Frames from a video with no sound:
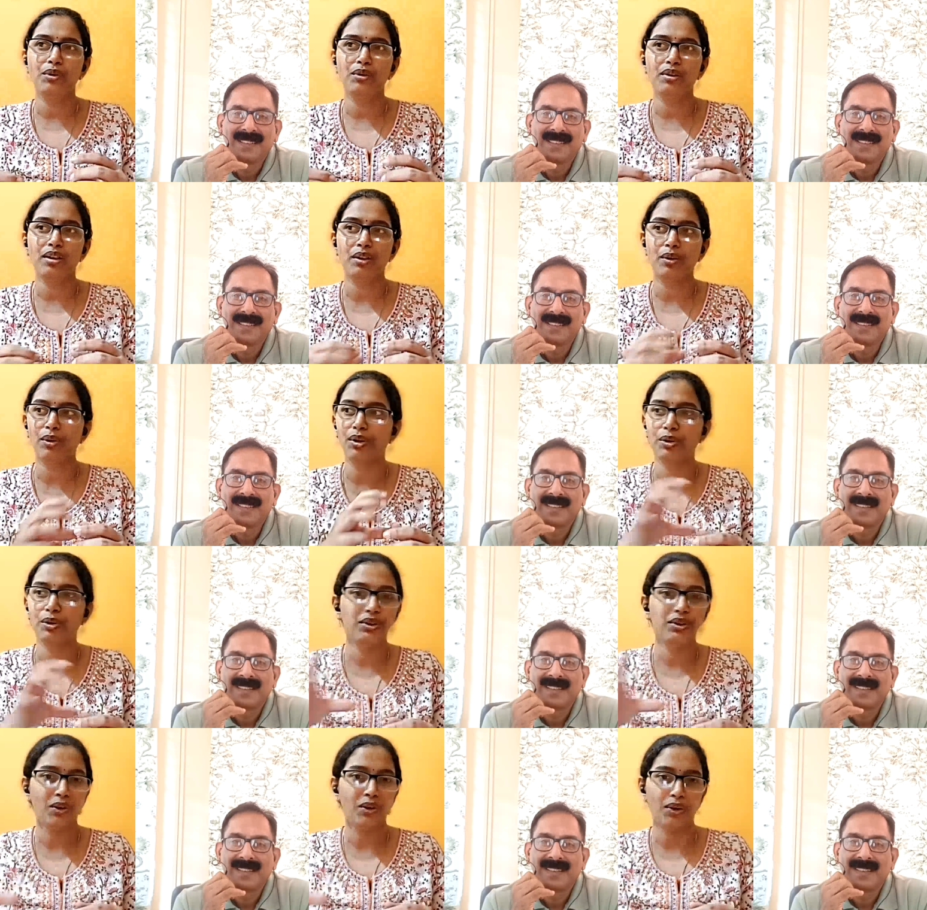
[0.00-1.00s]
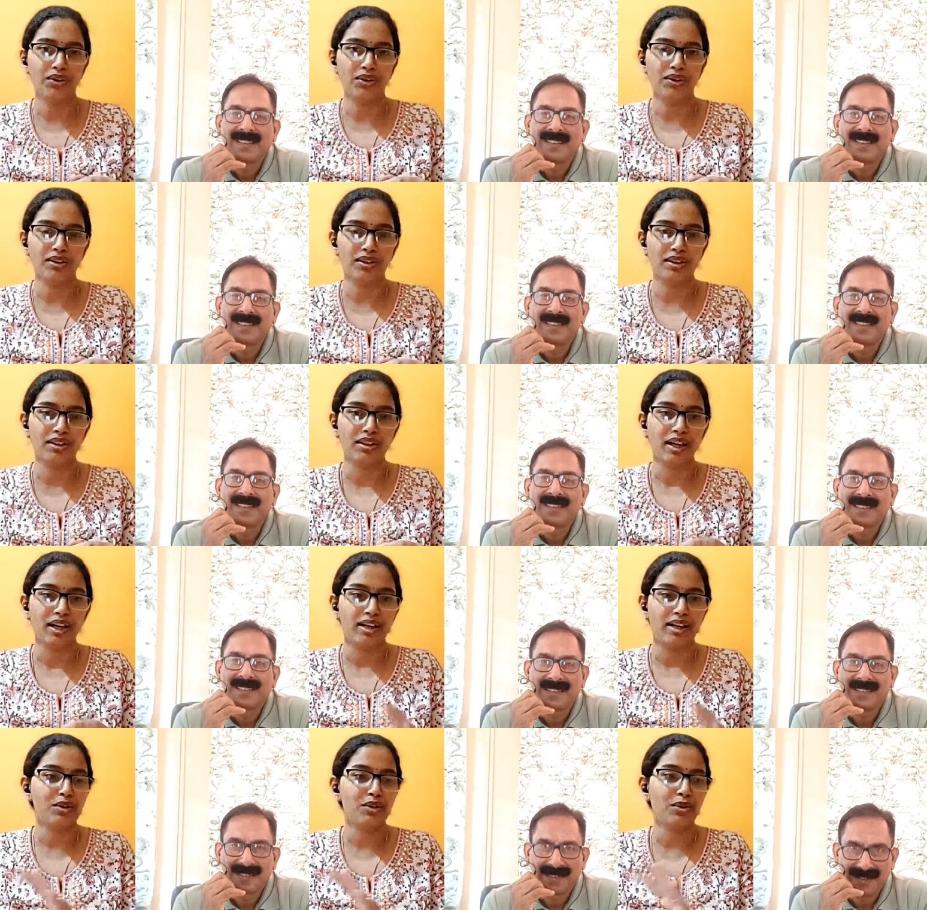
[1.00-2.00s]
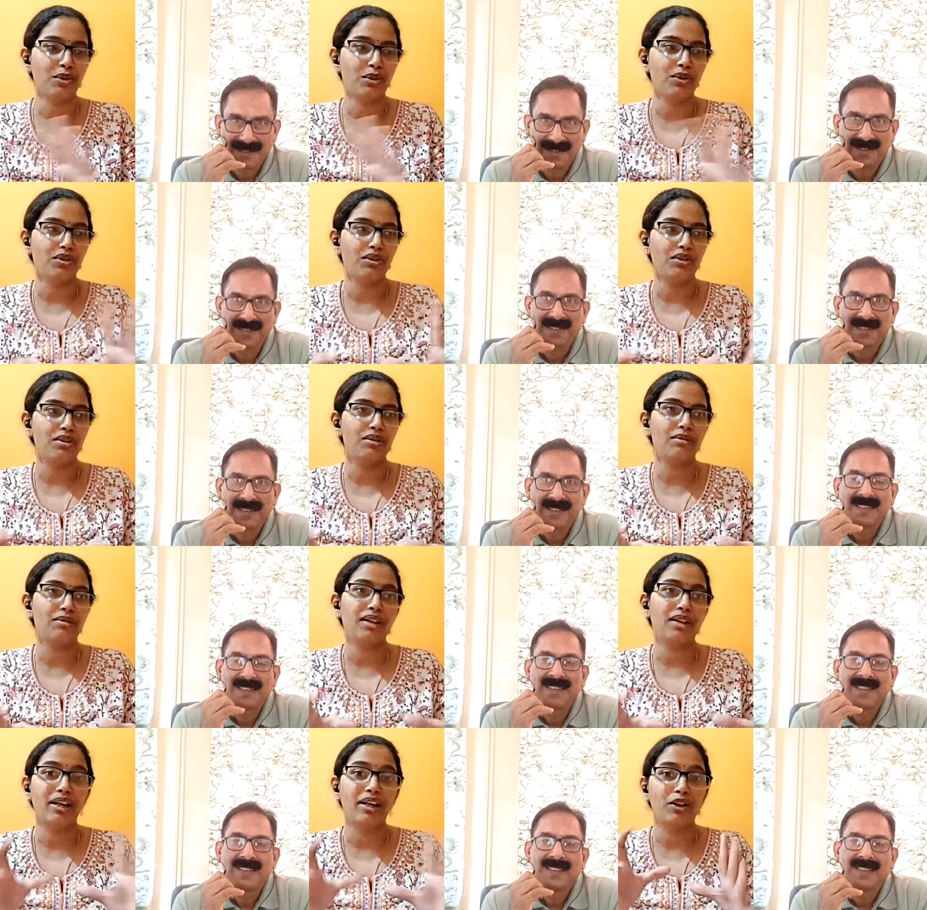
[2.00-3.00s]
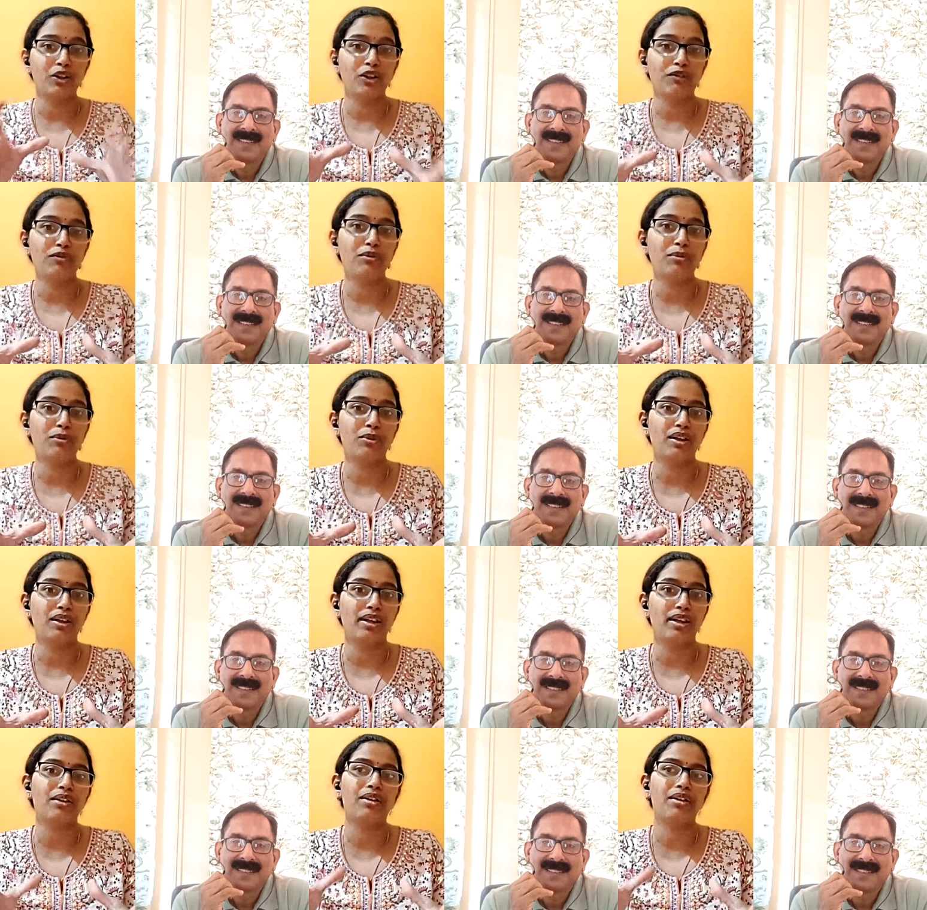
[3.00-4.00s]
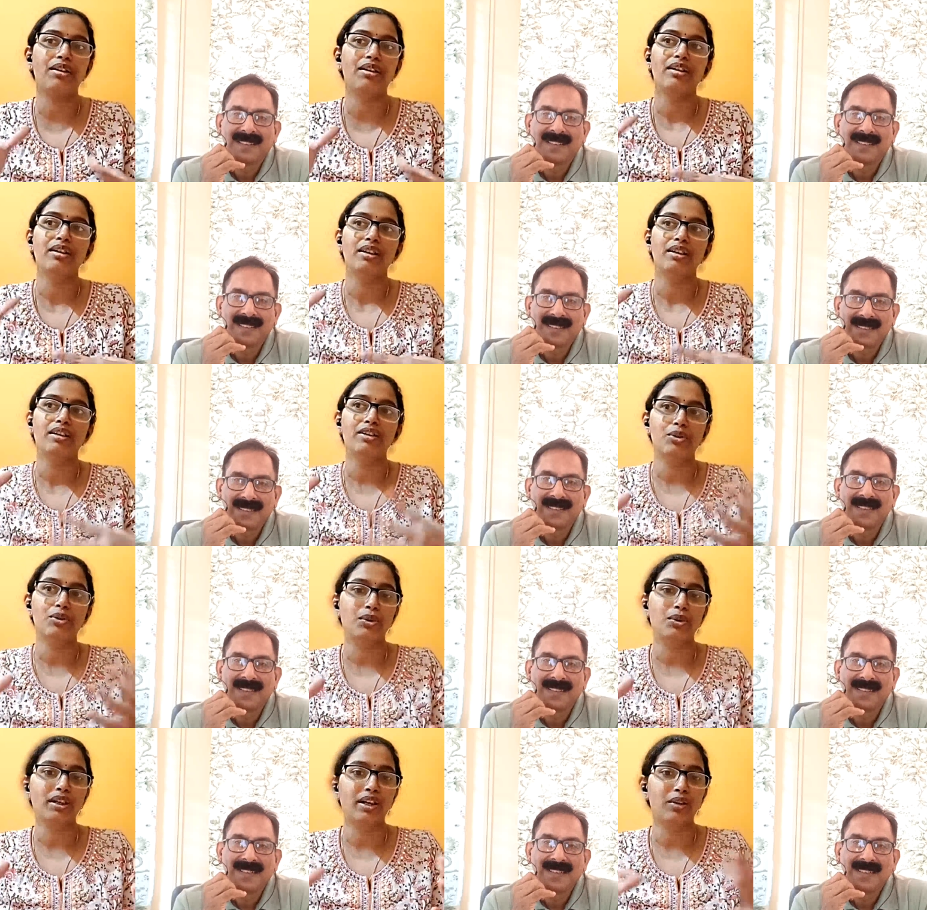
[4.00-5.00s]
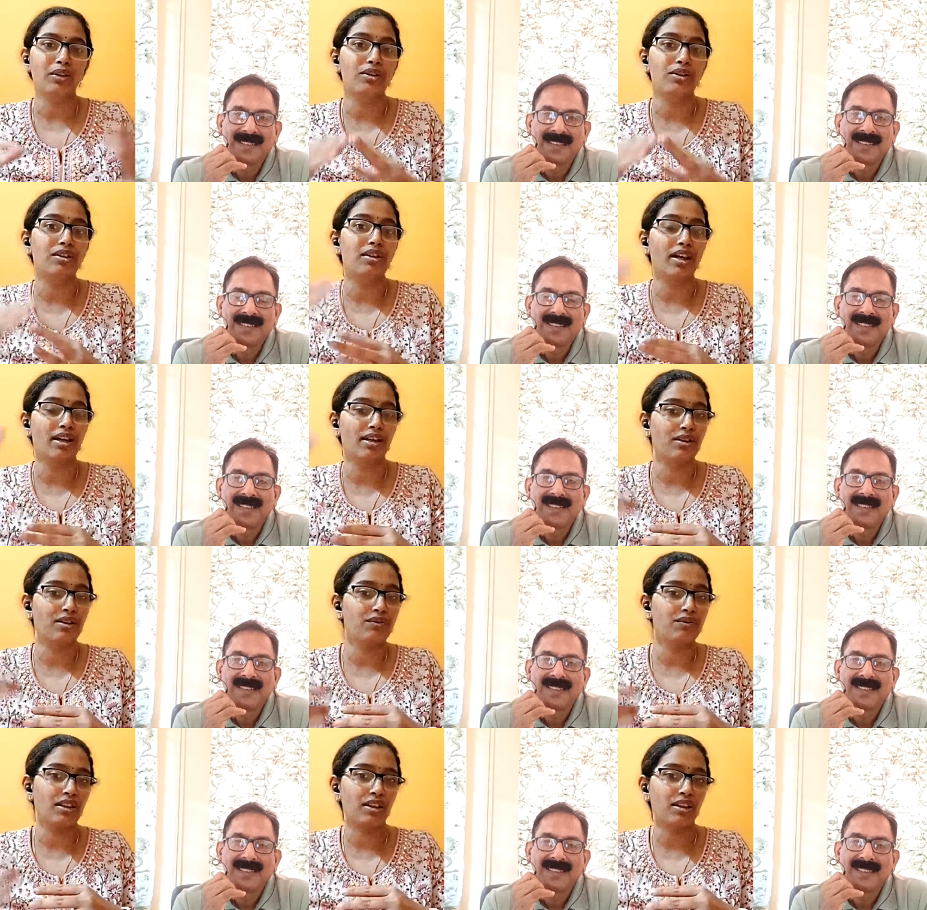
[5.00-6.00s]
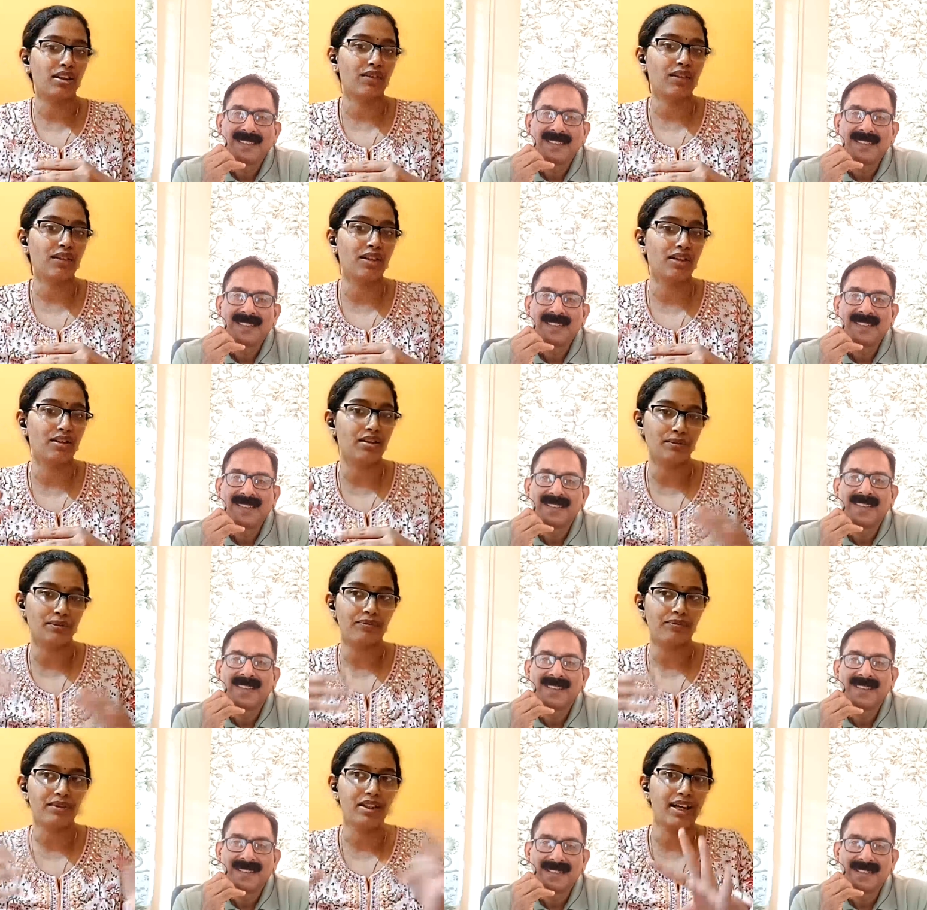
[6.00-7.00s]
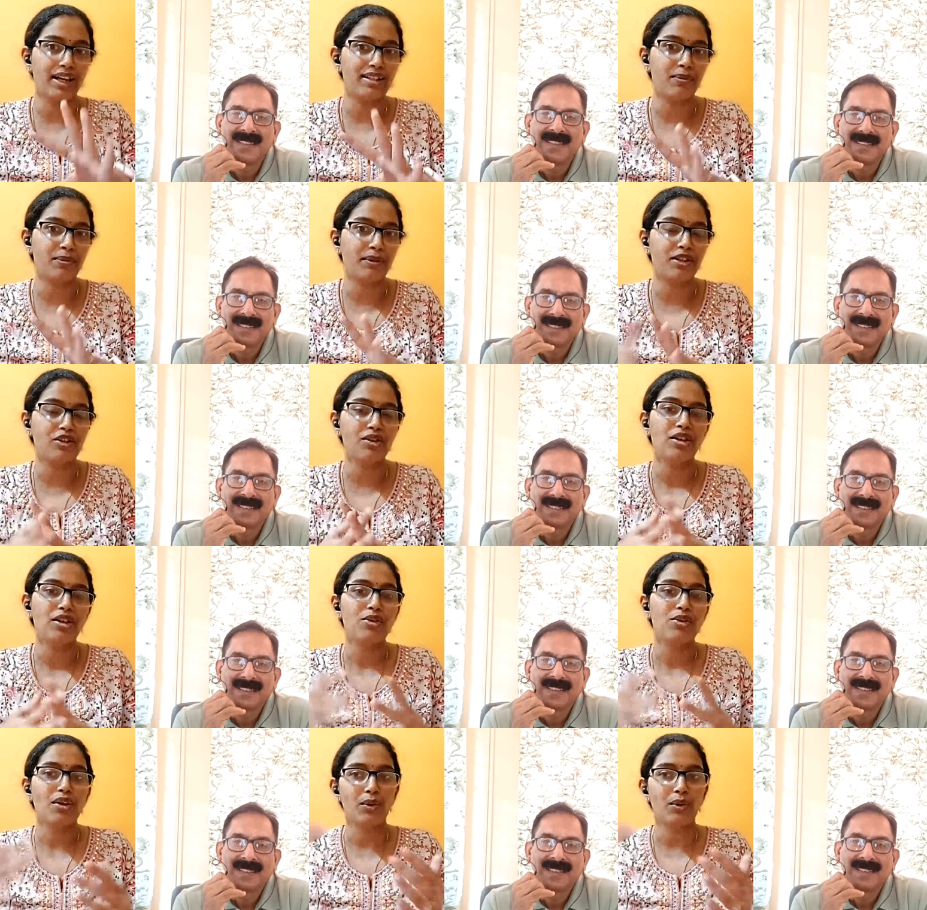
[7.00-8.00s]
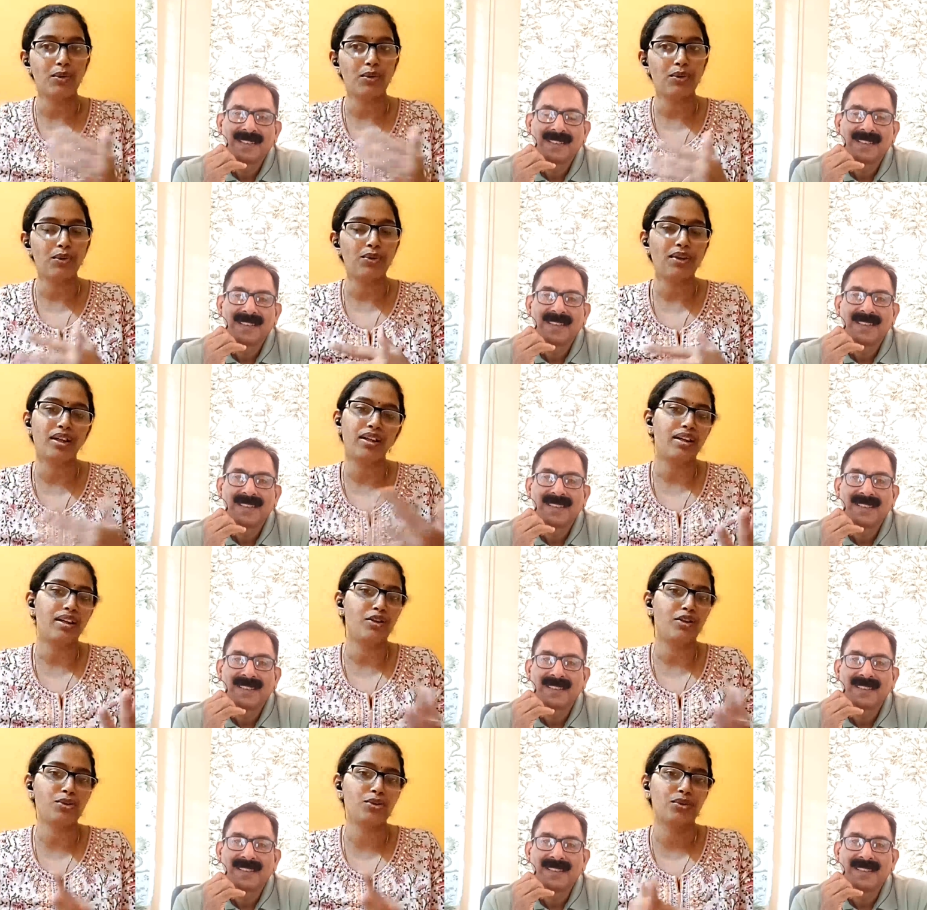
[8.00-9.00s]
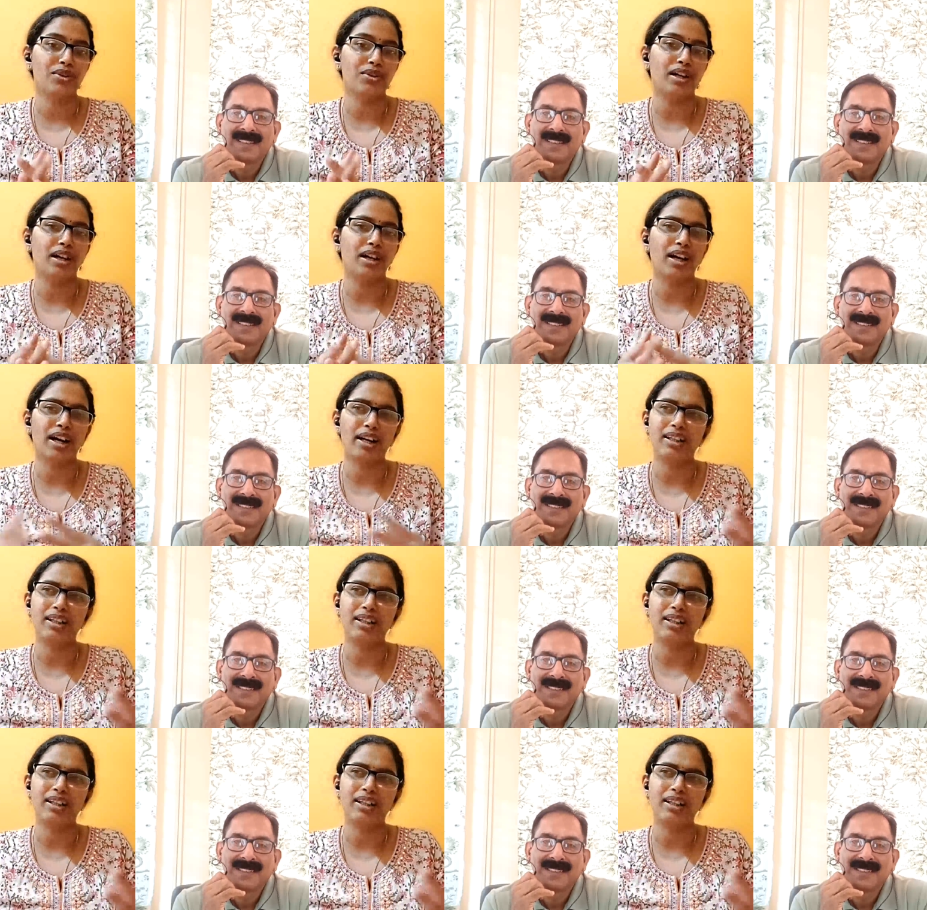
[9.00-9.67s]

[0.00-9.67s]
Speaker 1: go for according to the author. I just go on the title of the book and the storyline or the narrative that they give at the last page. So I go through that and I choose. I